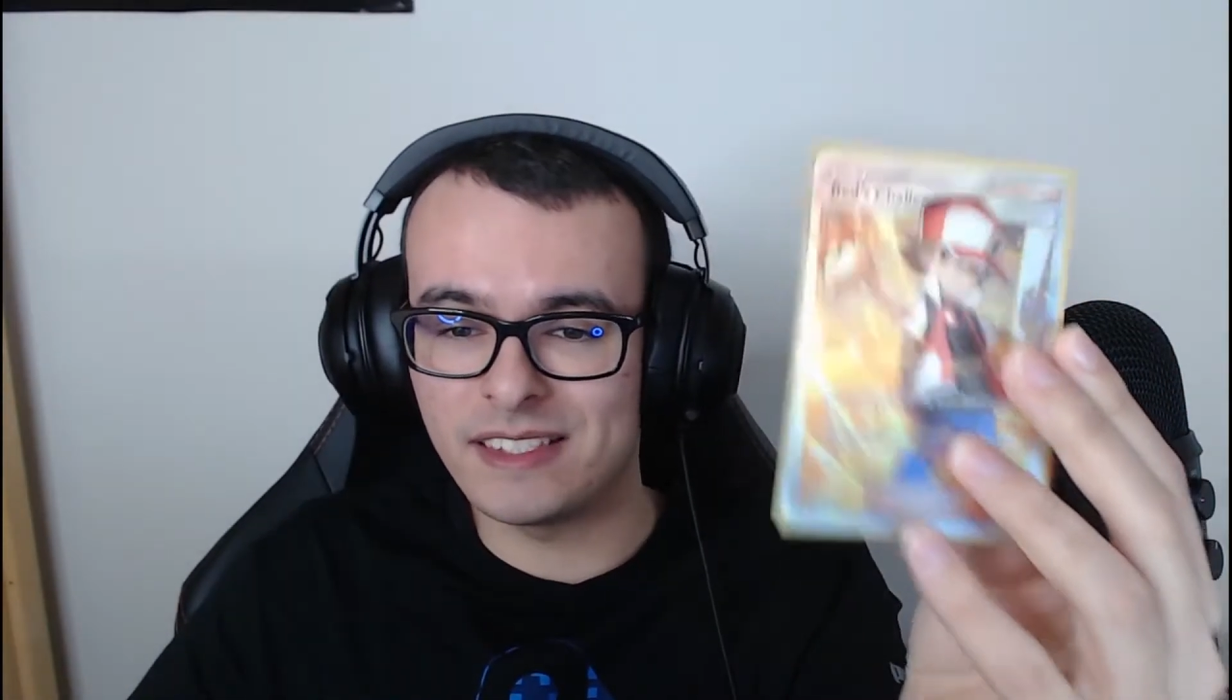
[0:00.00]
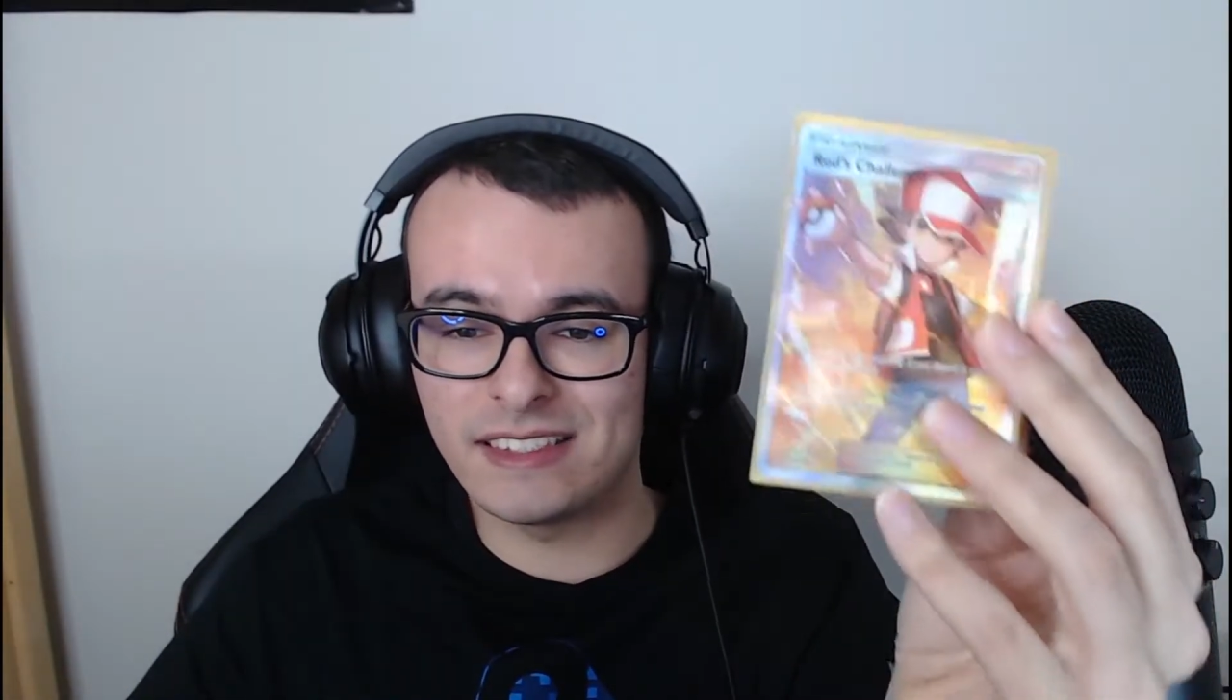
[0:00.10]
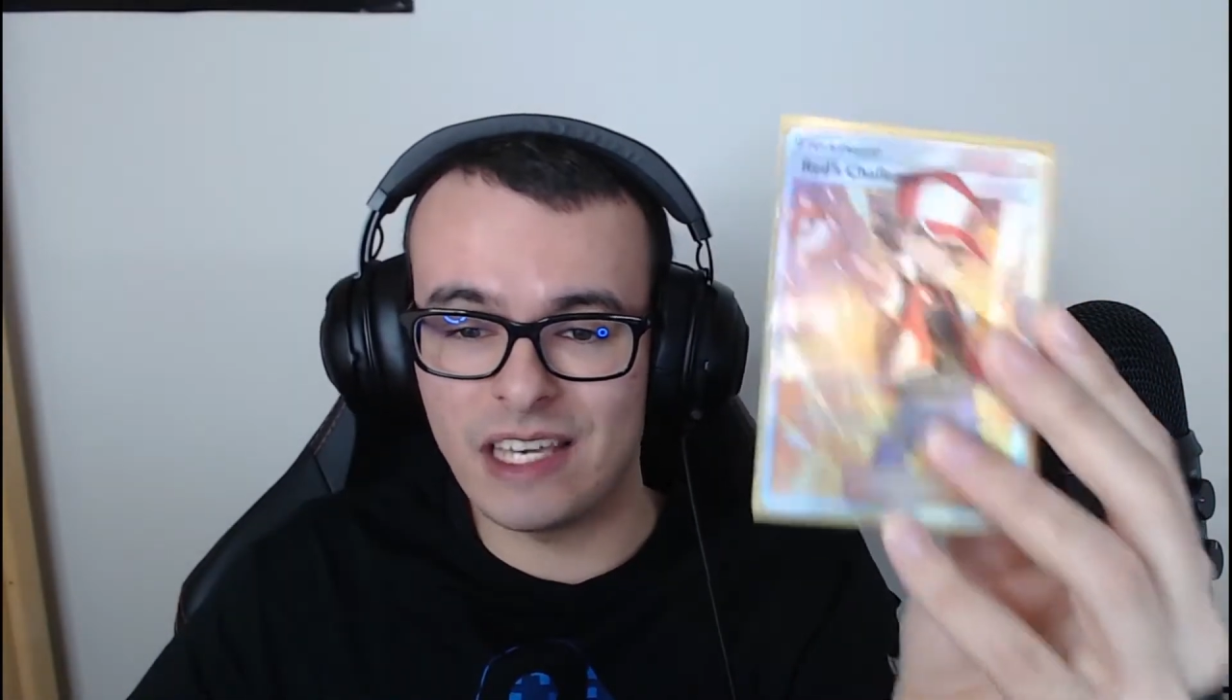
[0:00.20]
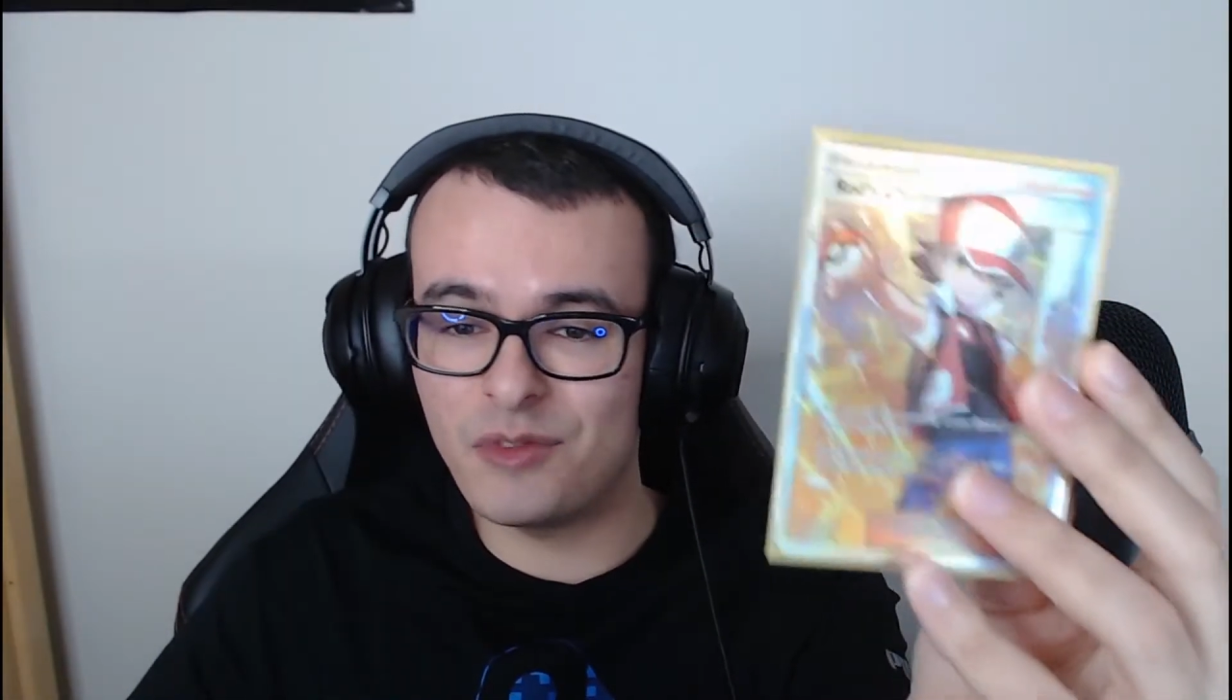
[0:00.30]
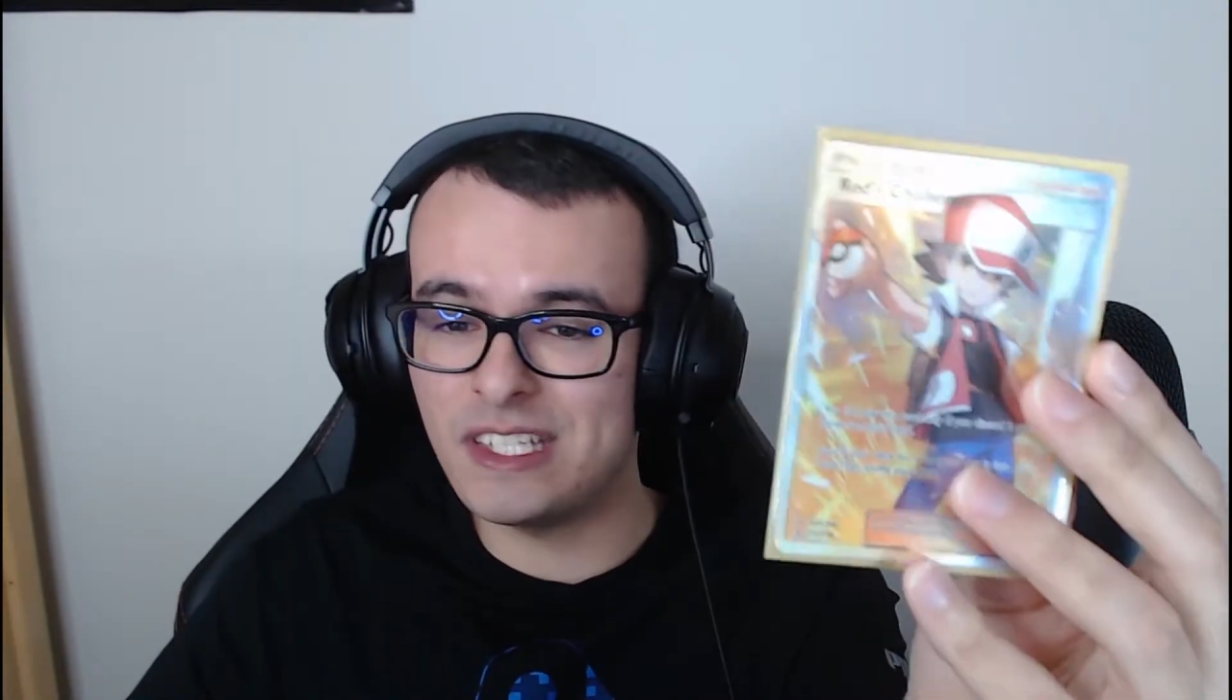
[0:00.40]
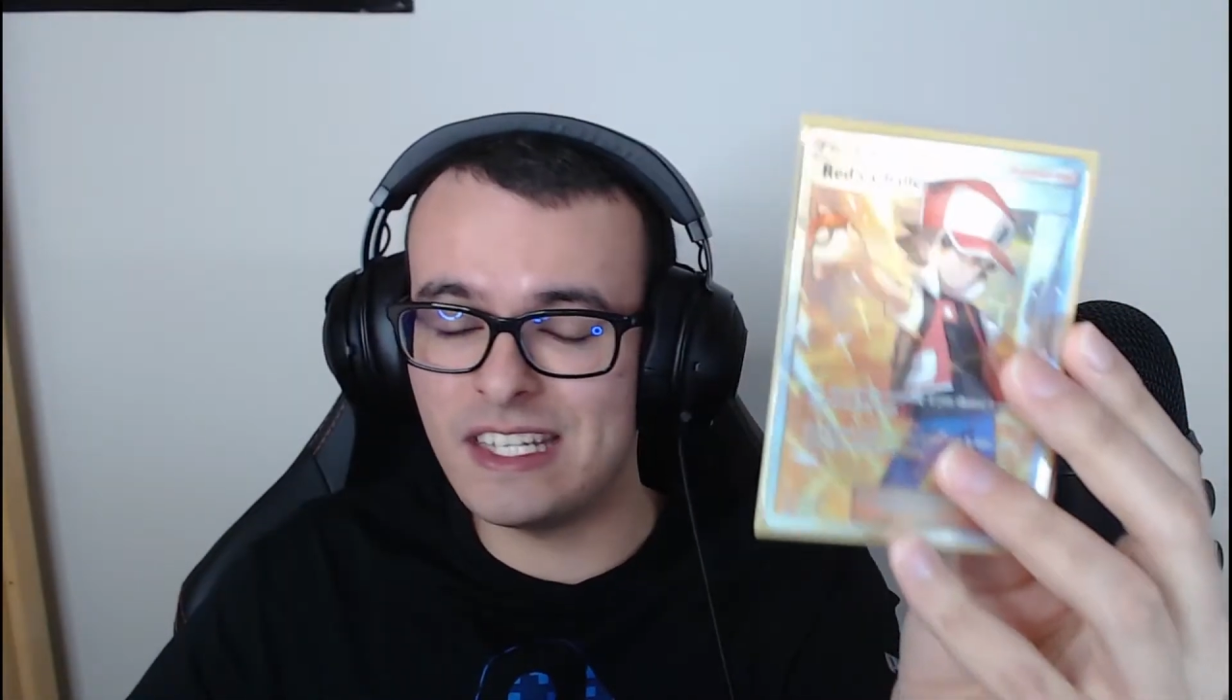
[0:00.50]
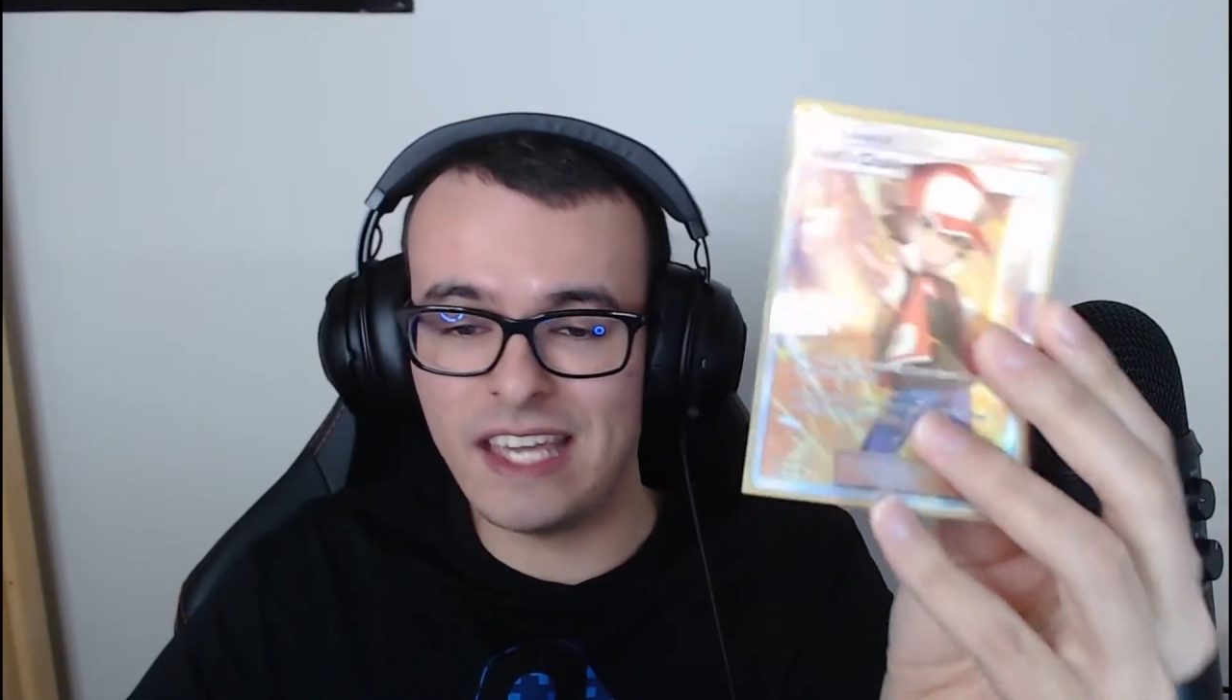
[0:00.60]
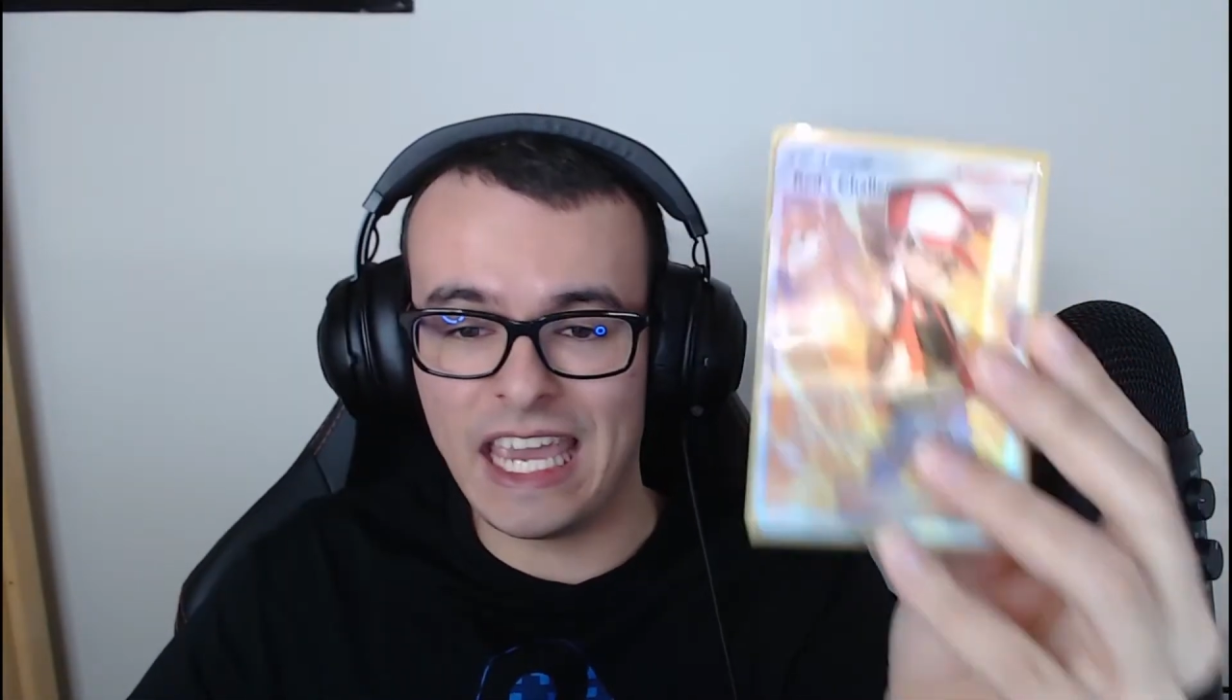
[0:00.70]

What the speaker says: 70,